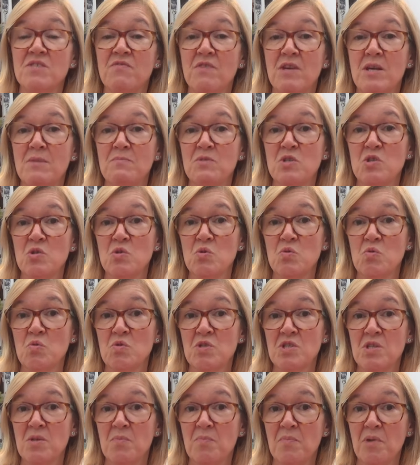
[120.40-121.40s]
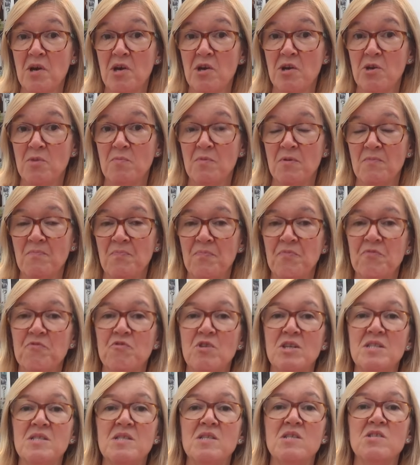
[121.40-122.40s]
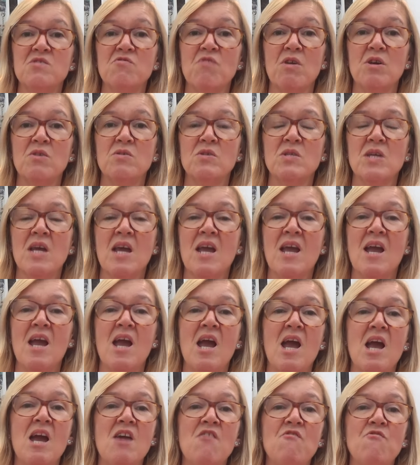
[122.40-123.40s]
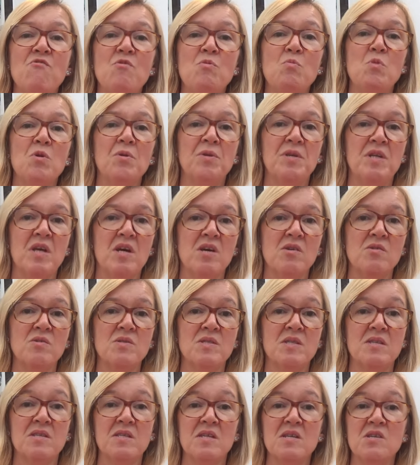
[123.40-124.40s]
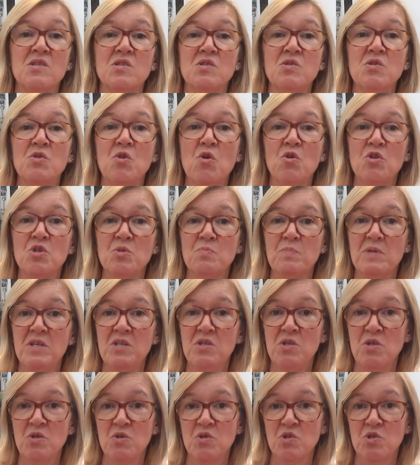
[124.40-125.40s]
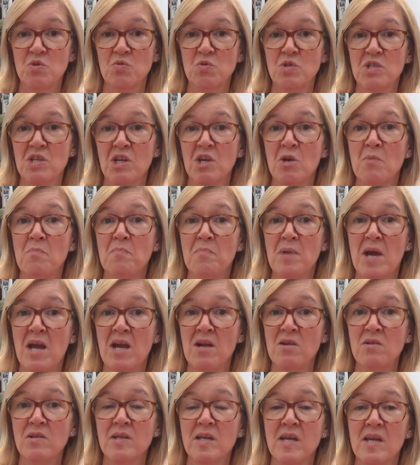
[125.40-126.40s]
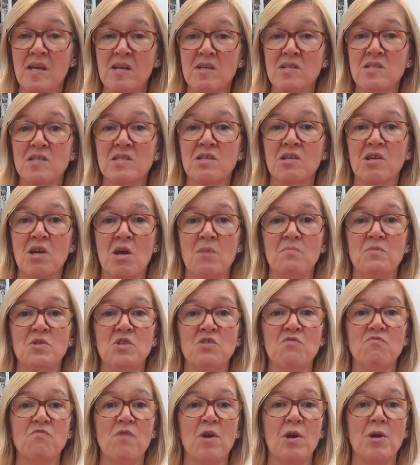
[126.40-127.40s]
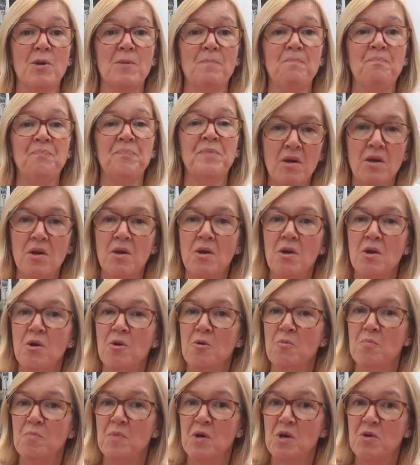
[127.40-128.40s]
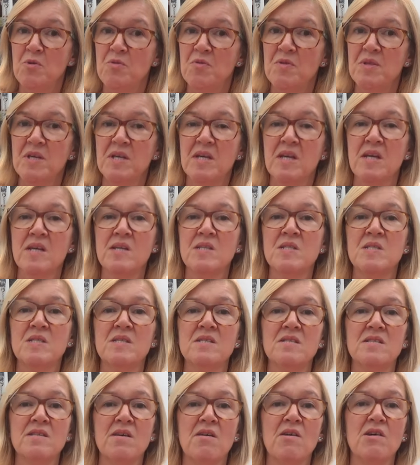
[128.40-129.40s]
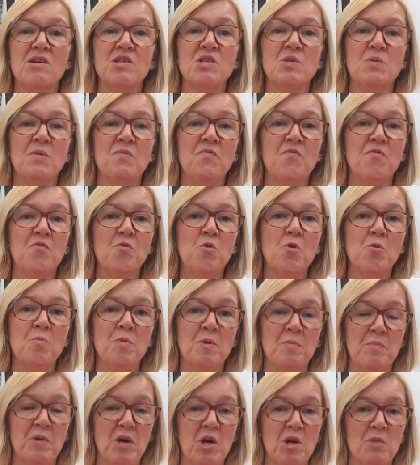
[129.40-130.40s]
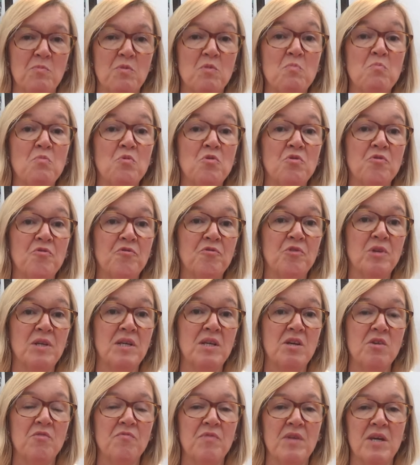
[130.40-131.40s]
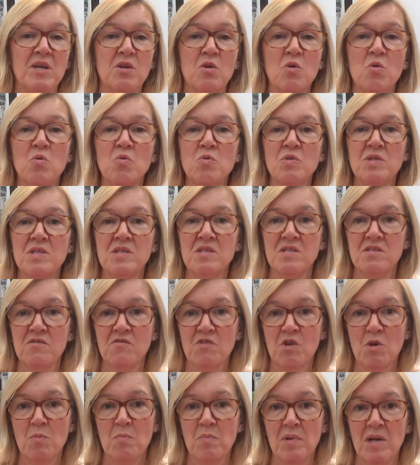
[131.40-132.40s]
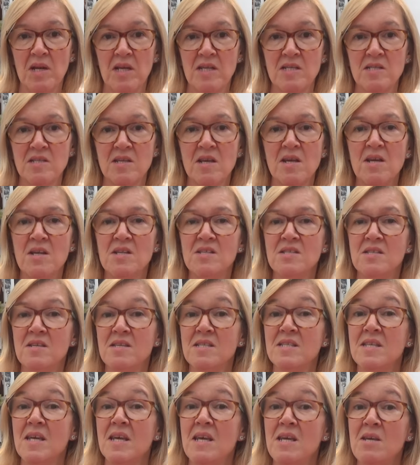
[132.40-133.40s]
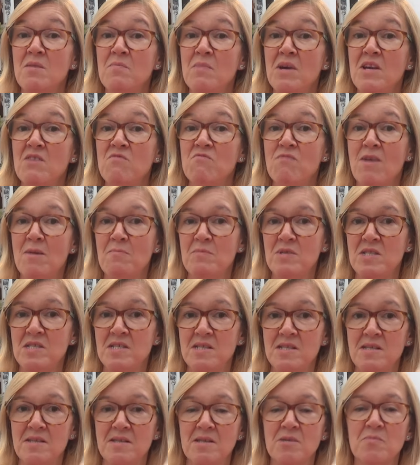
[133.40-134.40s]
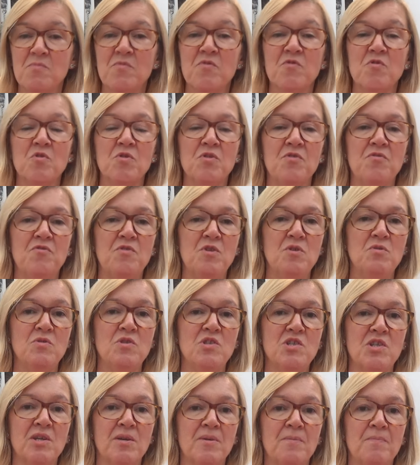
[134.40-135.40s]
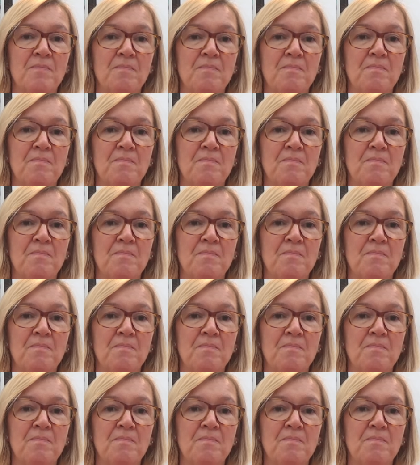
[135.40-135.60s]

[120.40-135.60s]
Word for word: for him to talk to the Pope, Francis wrote, Everyone knows that it has not been usual to compel kings to come to Rome, both the king's desire to inform the Pope more fully of their causes of complaint that he may remedy them for the future.